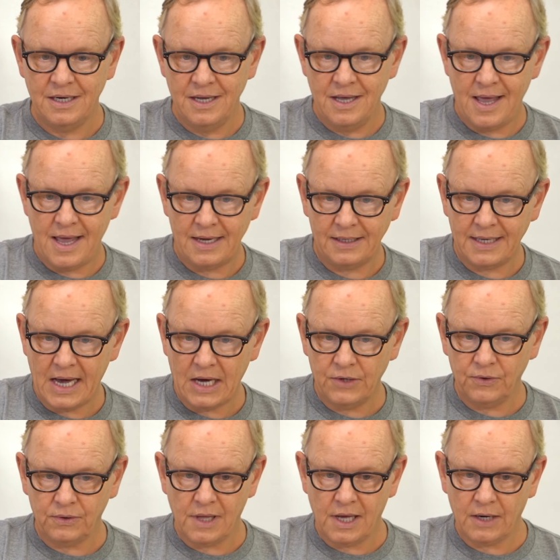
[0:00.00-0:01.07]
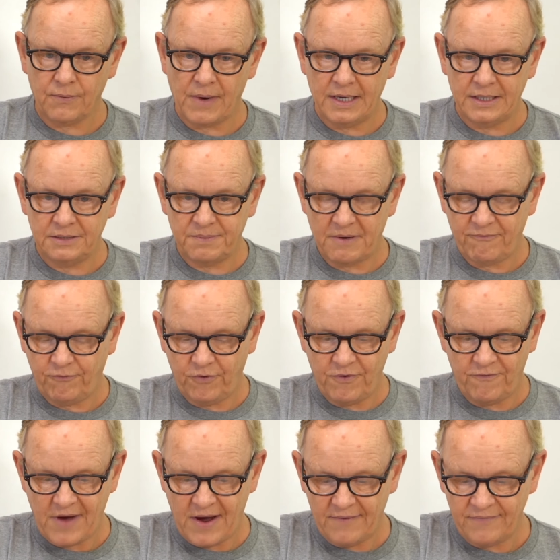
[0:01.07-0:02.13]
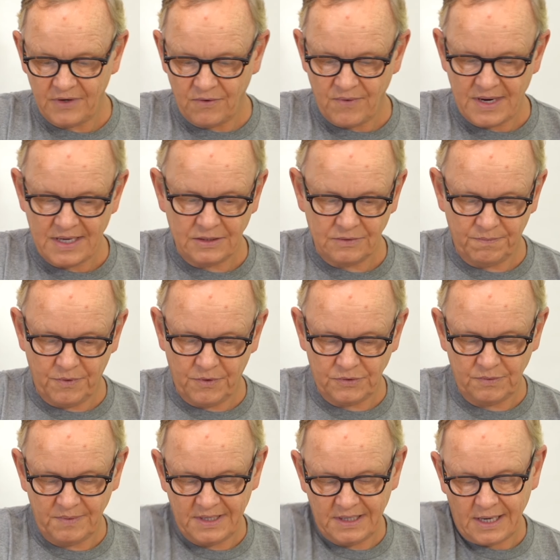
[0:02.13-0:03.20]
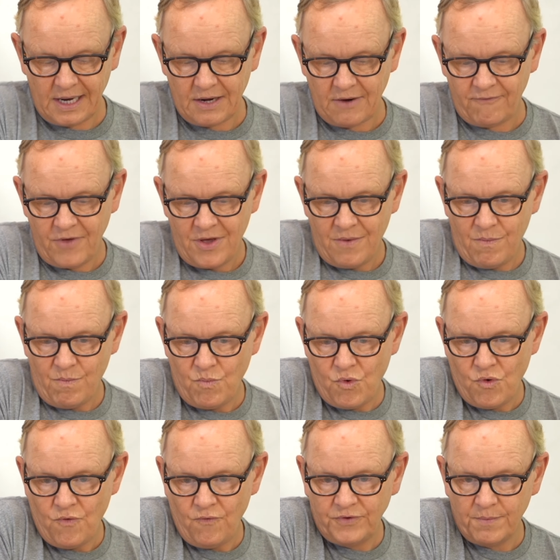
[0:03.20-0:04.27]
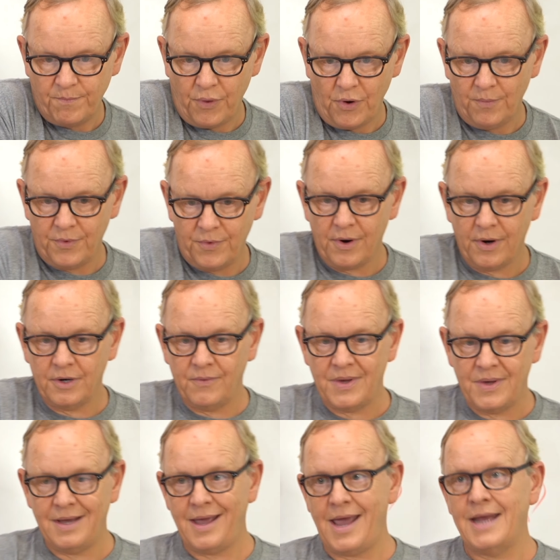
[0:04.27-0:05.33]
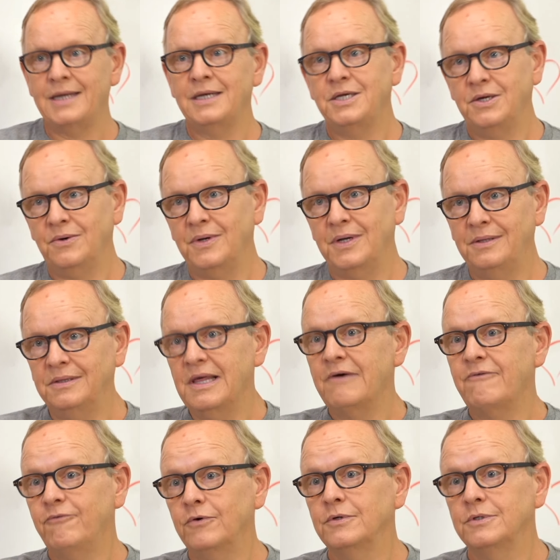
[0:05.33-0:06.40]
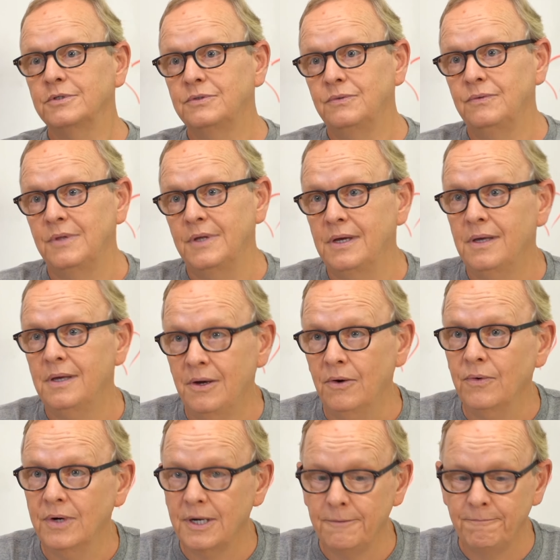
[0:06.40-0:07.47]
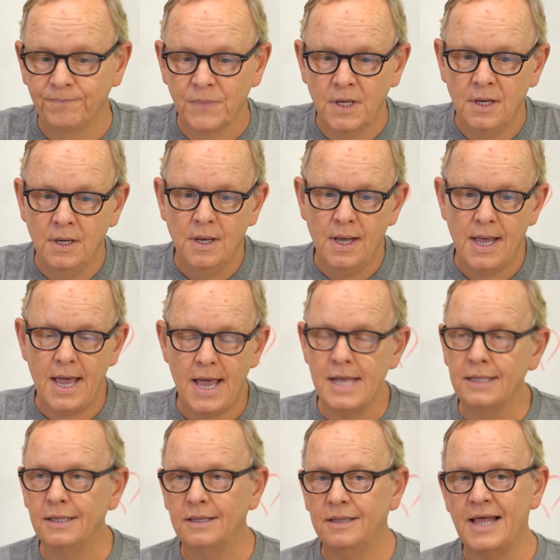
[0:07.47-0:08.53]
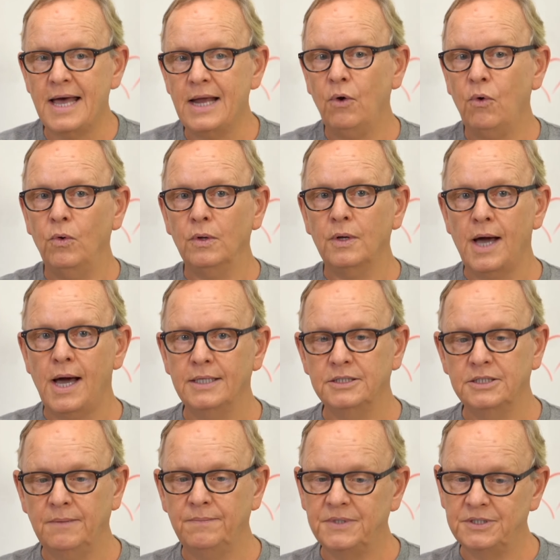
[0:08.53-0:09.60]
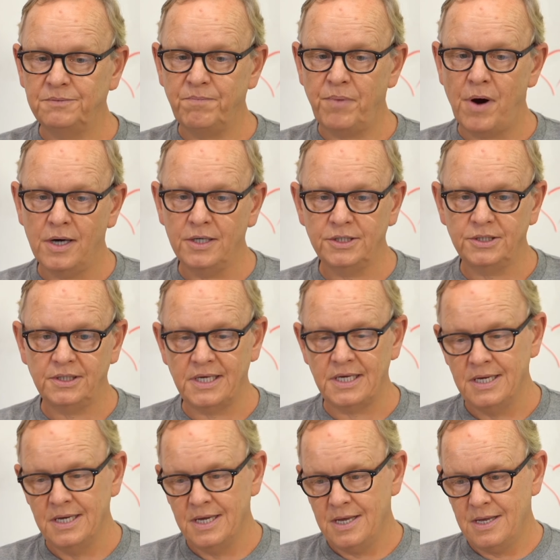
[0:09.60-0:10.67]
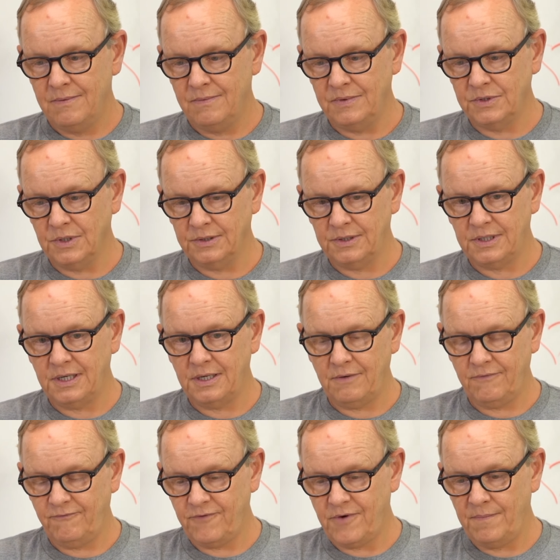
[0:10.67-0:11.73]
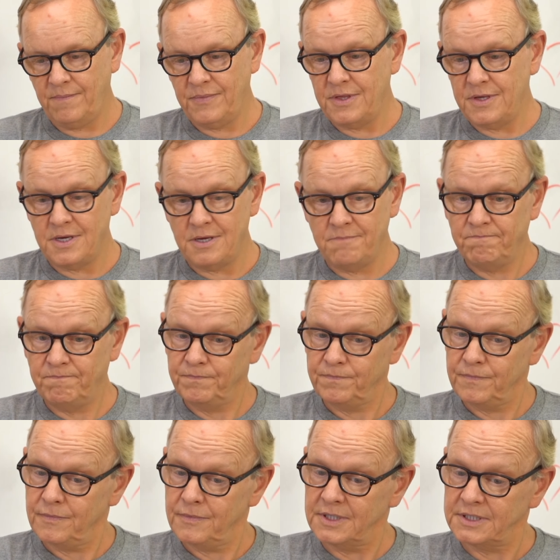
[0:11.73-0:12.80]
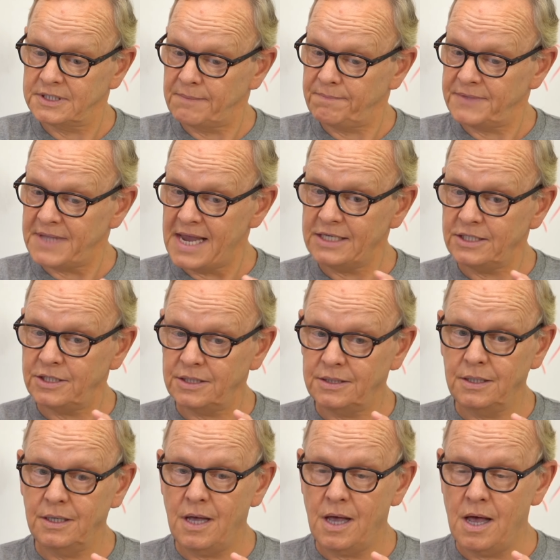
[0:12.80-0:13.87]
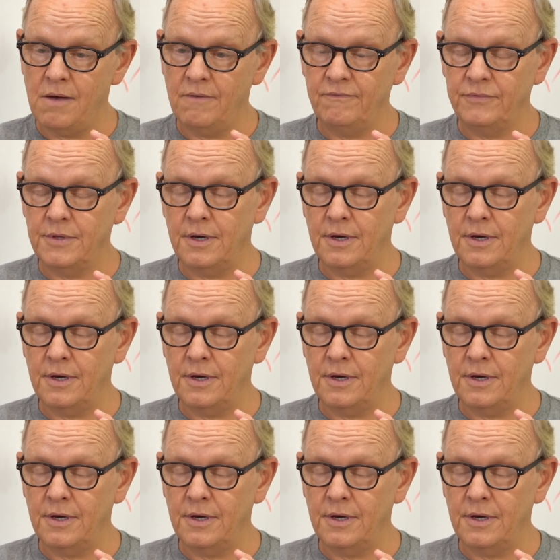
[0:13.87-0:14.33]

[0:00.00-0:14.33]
and counterclockwise about 45 degrees supposedly kind of move the pulmonary artery anterior and leftwards to the aorta. And that whole concept is partially resulting from the septation of the